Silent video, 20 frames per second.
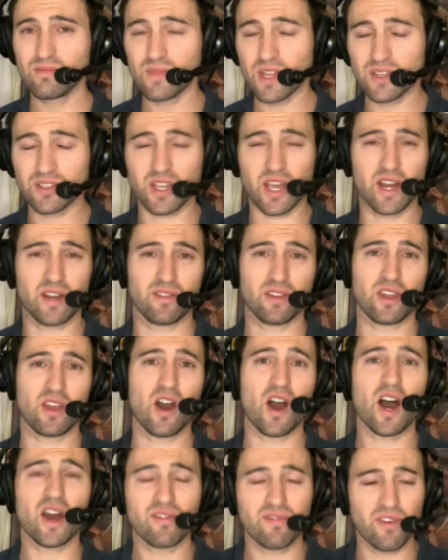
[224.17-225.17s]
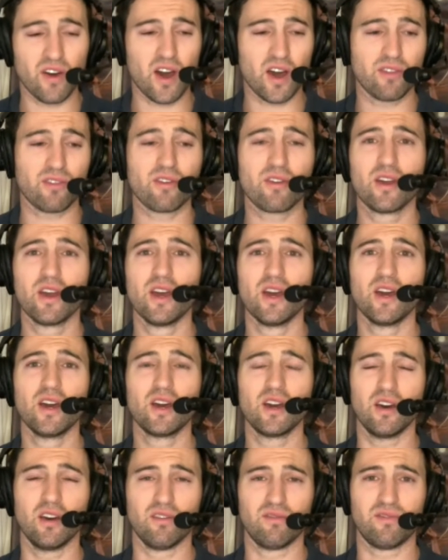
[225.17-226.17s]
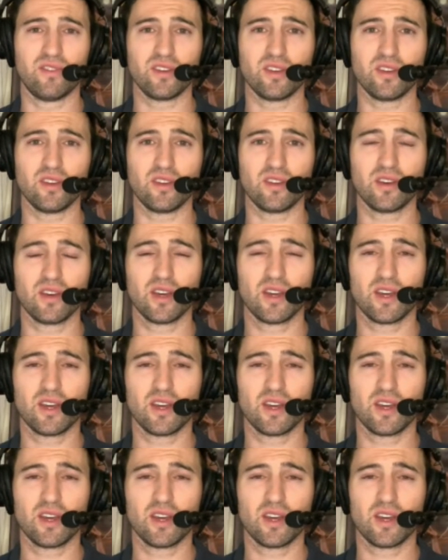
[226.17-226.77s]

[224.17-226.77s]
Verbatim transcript: is kind of the godfather of the